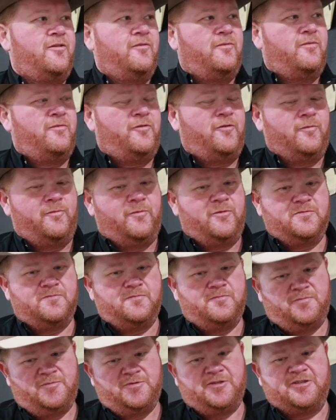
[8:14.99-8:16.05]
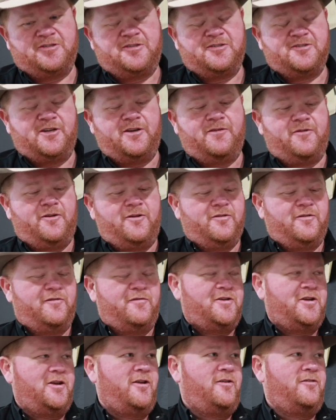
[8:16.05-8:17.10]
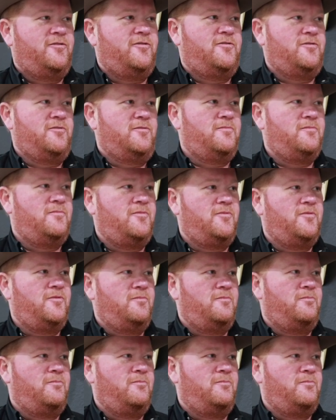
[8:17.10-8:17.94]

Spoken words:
of from the 60s, 70s have changed to